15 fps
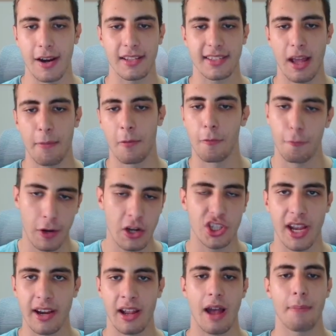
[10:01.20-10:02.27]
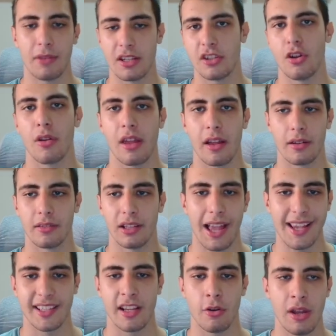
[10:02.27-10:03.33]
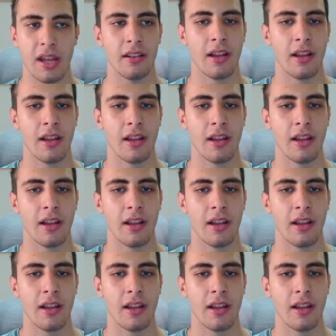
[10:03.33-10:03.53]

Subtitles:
is the final step. Finish signing up. This is the last thing you